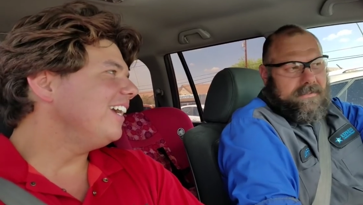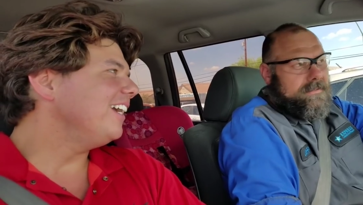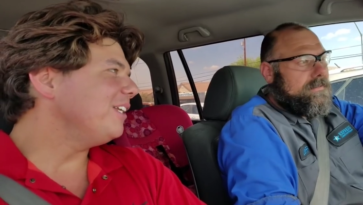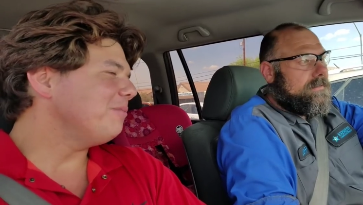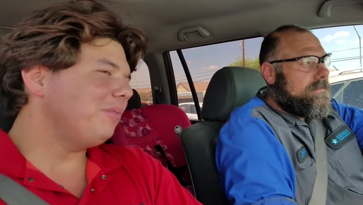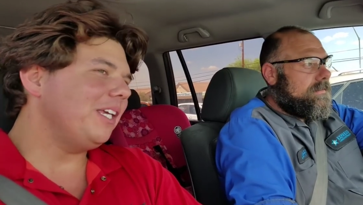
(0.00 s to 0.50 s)

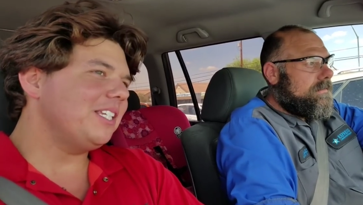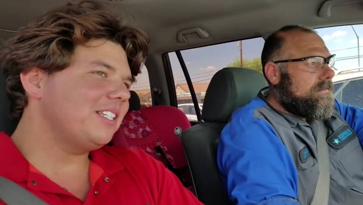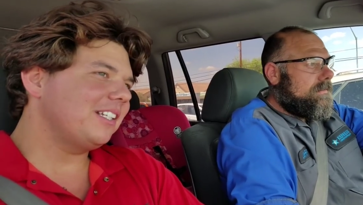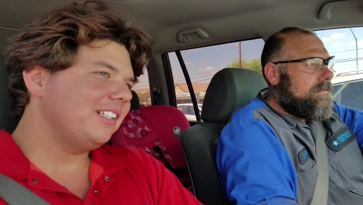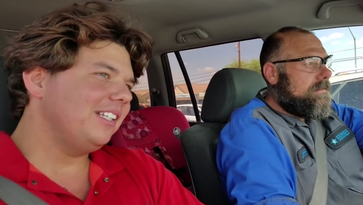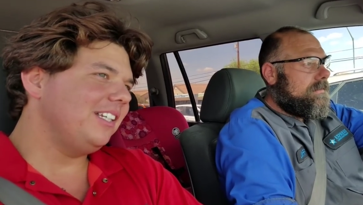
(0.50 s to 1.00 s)
Speaker 1: and
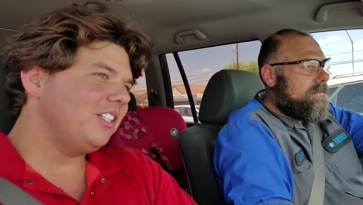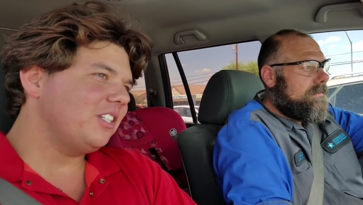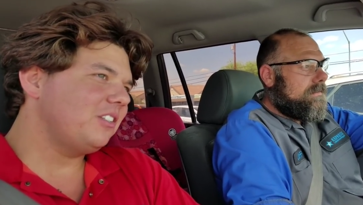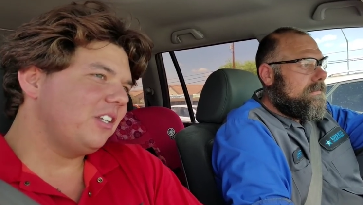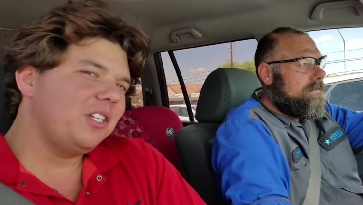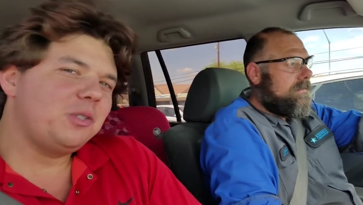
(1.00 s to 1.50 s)
basically
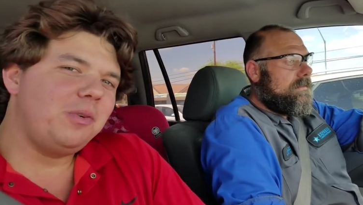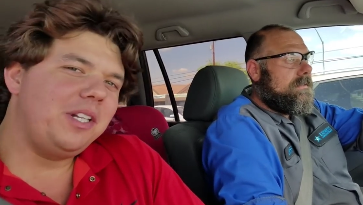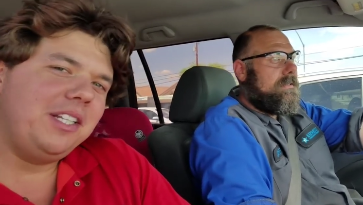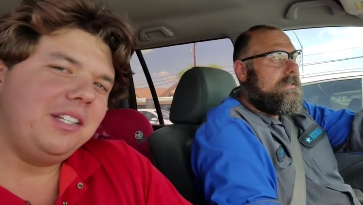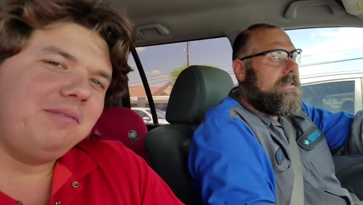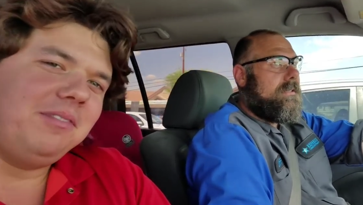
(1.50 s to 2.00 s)
just does what
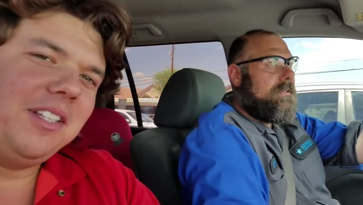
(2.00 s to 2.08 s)
he